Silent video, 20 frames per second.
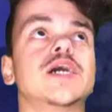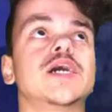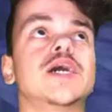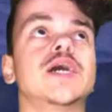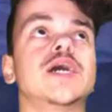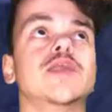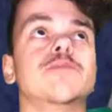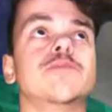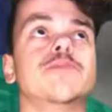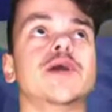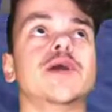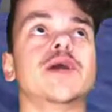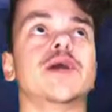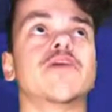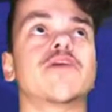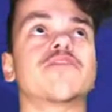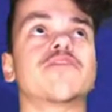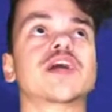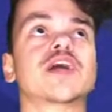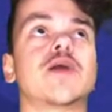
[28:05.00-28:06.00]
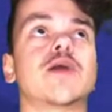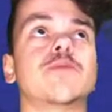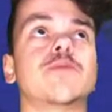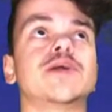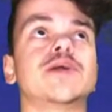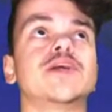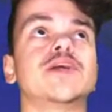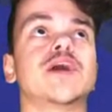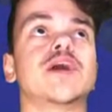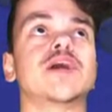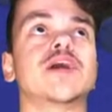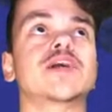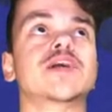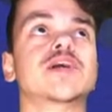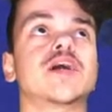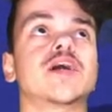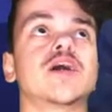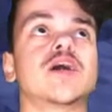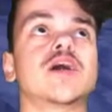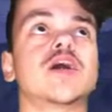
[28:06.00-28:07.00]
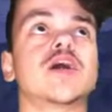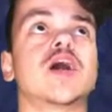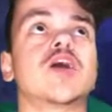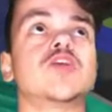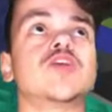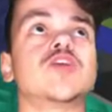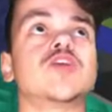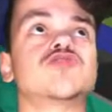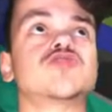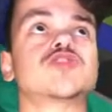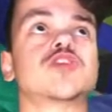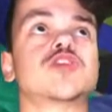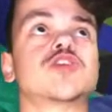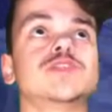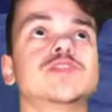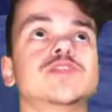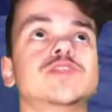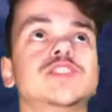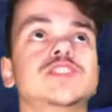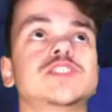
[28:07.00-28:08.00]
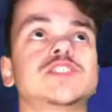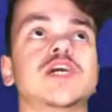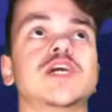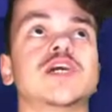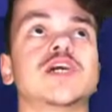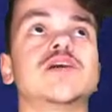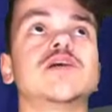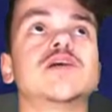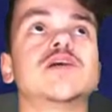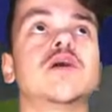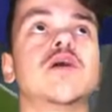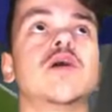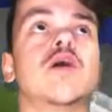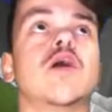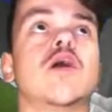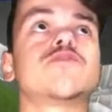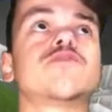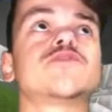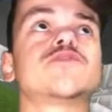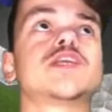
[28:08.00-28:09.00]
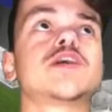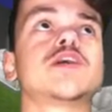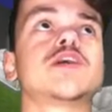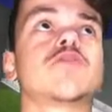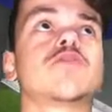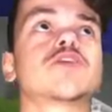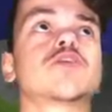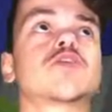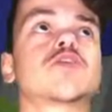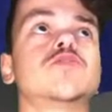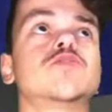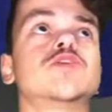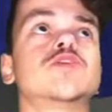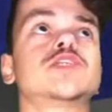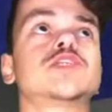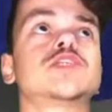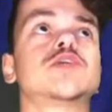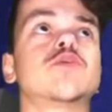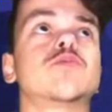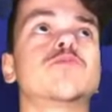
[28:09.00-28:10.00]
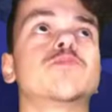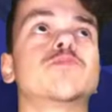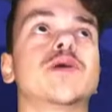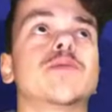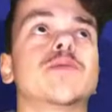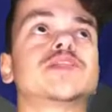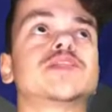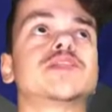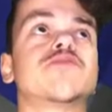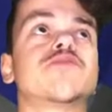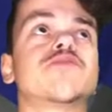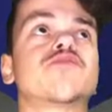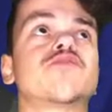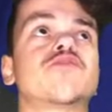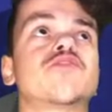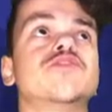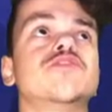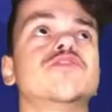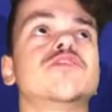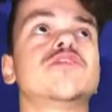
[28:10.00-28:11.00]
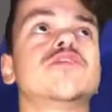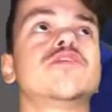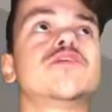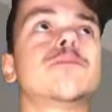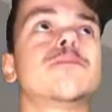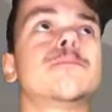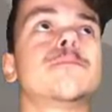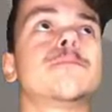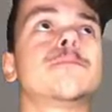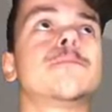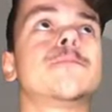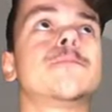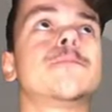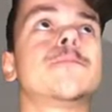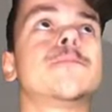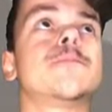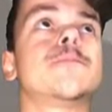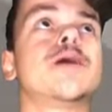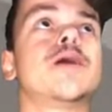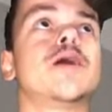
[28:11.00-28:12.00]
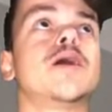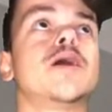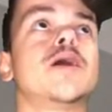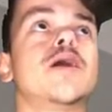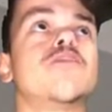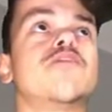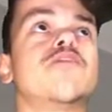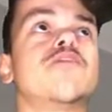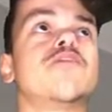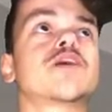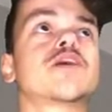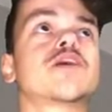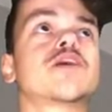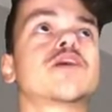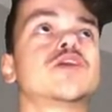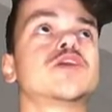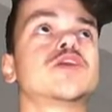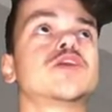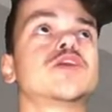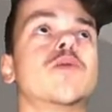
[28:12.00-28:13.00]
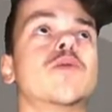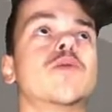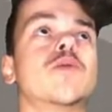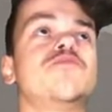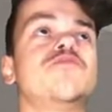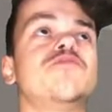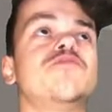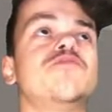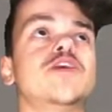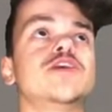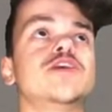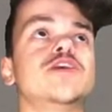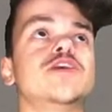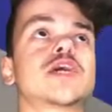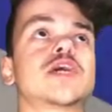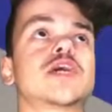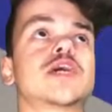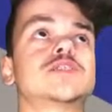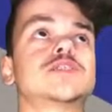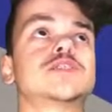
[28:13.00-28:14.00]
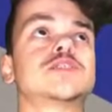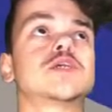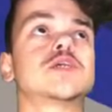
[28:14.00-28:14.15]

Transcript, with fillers: in a bit. I think that'll be like 100 times easier. Obviously on the corners it will be a bit different, but I think I'm going to go up 3, so that's,